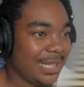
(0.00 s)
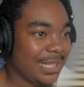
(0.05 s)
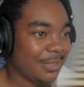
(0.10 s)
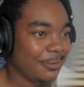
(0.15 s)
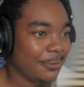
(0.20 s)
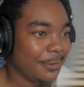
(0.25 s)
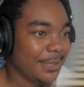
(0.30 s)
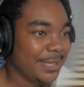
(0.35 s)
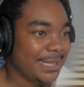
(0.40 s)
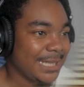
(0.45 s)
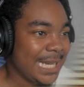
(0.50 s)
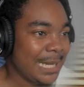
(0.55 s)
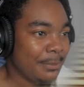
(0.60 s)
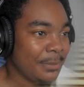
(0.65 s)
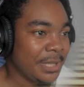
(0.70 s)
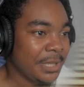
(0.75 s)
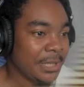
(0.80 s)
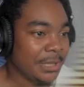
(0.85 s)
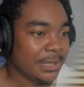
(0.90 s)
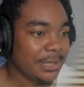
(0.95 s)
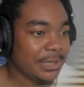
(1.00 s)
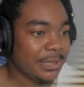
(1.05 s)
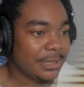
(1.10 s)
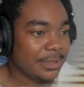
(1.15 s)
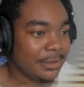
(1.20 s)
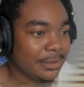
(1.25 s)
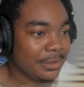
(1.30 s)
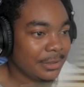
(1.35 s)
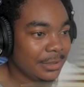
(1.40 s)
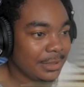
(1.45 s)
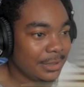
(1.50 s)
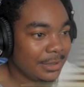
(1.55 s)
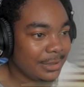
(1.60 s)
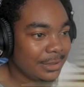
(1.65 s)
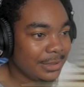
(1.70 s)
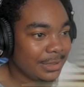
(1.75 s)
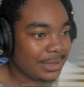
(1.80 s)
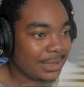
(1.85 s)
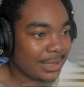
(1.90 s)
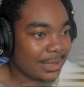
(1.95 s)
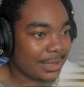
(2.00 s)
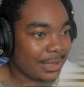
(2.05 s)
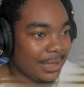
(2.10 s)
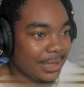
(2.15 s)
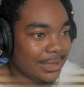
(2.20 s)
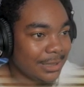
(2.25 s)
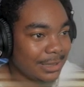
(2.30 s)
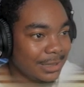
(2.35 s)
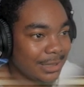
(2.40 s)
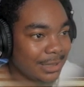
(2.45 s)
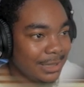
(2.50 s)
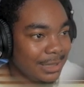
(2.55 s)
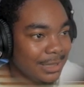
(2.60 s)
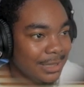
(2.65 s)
I can voice that big. Say less.